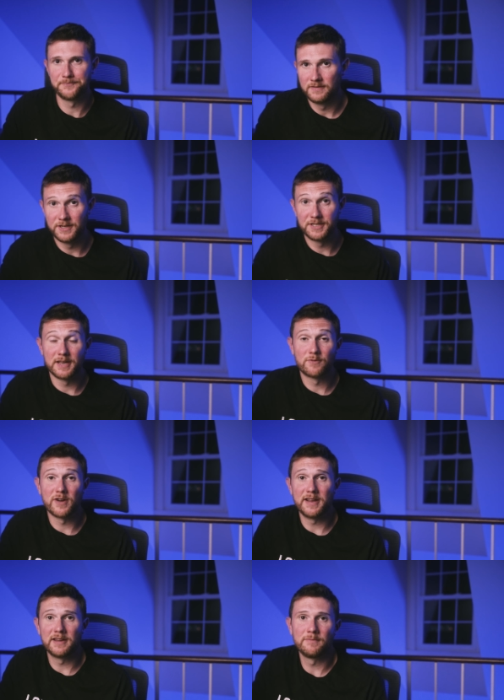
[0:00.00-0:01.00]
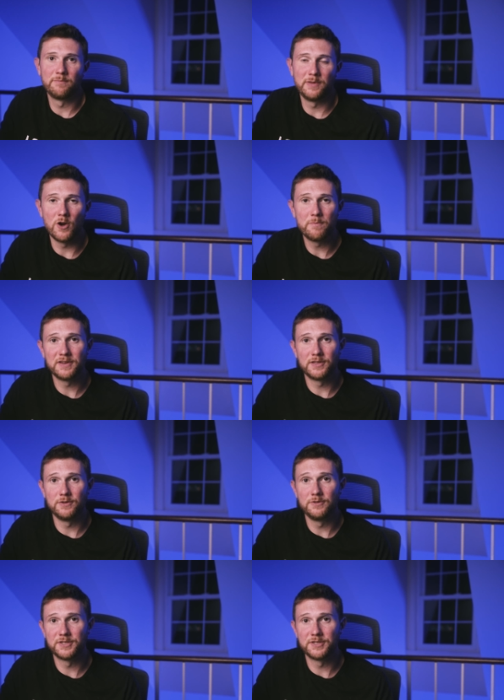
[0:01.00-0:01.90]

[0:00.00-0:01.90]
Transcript: Just like writing, be open to